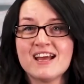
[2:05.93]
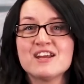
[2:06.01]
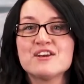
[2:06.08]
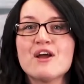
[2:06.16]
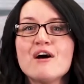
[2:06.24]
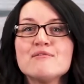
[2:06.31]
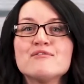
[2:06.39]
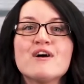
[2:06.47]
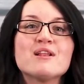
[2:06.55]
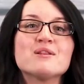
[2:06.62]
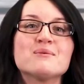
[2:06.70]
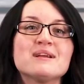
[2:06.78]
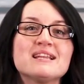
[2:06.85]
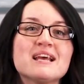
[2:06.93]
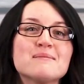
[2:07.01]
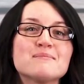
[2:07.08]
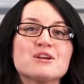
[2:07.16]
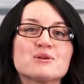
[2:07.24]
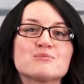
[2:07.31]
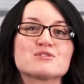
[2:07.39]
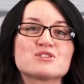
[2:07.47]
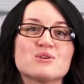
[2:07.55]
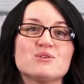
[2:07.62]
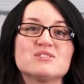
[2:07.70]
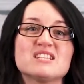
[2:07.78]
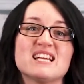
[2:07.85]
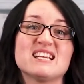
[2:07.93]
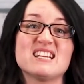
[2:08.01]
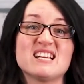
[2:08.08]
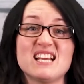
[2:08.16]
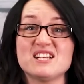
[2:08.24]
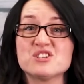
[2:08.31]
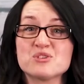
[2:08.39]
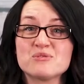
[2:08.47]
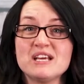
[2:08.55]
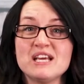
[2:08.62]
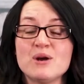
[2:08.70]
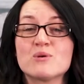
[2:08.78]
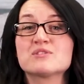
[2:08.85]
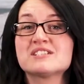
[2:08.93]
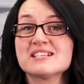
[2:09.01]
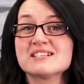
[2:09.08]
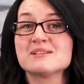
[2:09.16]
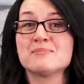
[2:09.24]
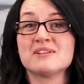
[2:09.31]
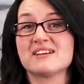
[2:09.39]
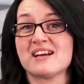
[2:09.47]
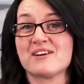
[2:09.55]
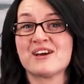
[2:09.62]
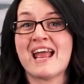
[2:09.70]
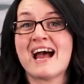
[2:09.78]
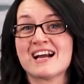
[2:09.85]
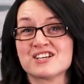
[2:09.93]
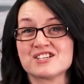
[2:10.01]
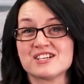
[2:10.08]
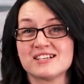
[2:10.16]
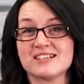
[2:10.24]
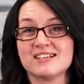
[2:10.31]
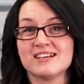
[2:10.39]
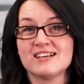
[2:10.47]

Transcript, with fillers: Not following them could result in an injury or disciplinary action.